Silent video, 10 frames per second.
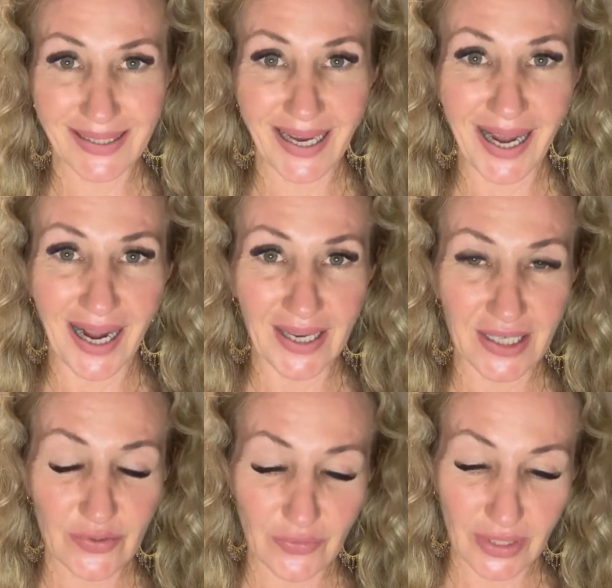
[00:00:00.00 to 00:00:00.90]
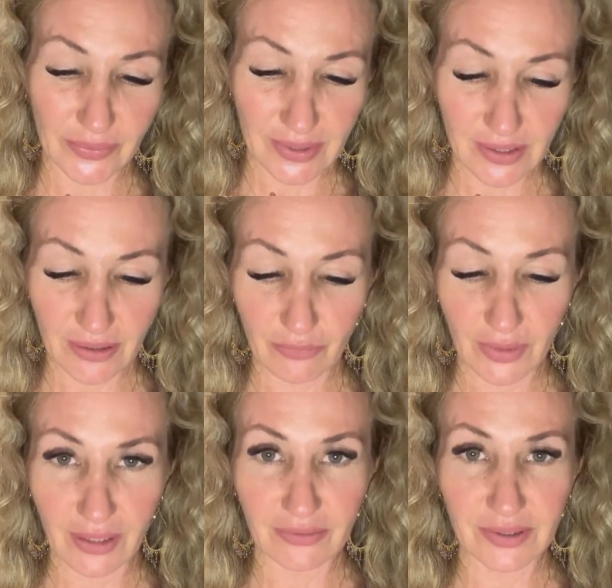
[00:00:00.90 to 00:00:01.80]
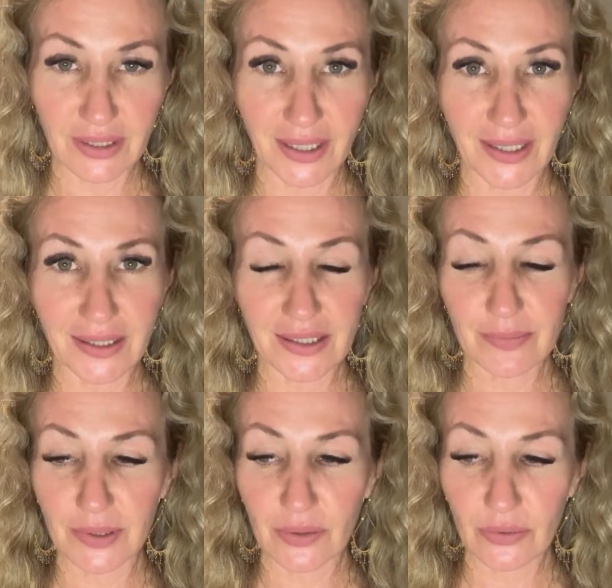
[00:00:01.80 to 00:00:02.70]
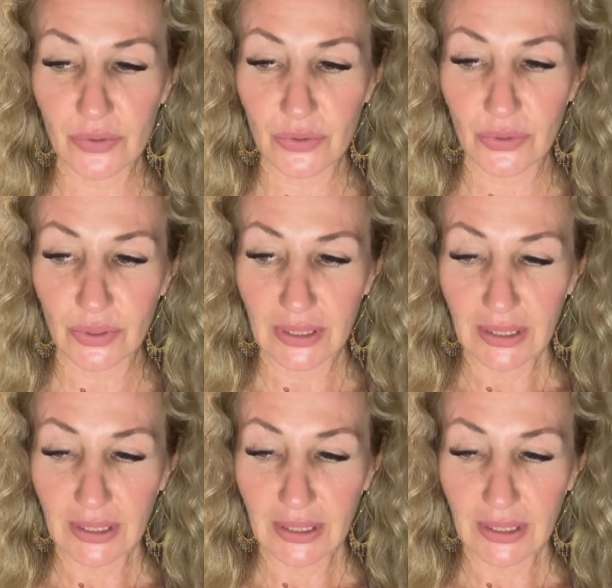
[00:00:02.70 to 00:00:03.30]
the highest frequency of love and kindness, but also